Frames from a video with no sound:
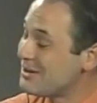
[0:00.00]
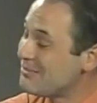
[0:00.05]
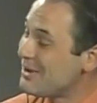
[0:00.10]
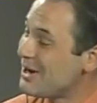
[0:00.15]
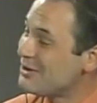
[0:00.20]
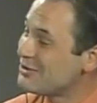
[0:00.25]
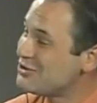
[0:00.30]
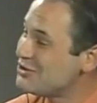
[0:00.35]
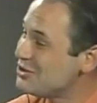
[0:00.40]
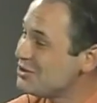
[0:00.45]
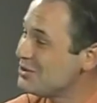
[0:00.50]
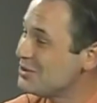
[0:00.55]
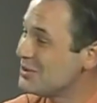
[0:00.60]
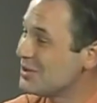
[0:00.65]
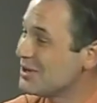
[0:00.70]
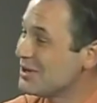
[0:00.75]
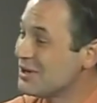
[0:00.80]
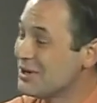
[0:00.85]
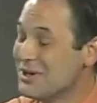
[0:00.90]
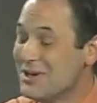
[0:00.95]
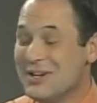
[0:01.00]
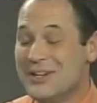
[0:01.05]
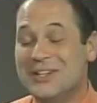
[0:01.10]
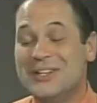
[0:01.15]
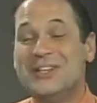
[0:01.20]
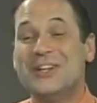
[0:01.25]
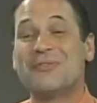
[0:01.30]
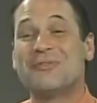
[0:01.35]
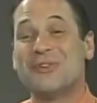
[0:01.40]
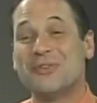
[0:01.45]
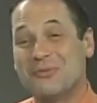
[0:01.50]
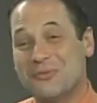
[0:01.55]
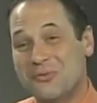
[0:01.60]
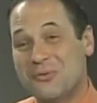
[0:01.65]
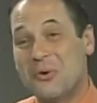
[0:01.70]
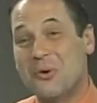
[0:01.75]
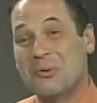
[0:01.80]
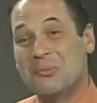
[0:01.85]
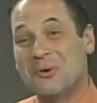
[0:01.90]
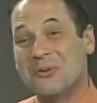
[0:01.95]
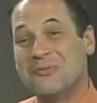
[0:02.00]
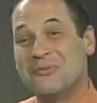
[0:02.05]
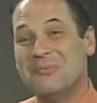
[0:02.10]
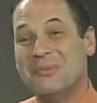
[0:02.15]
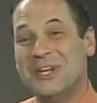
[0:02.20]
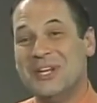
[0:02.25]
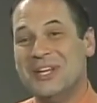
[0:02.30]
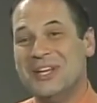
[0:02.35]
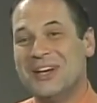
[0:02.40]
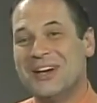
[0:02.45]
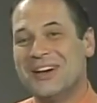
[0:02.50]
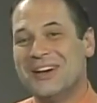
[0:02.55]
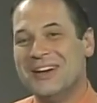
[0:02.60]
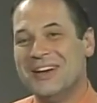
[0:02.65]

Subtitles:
about you in a different form of media,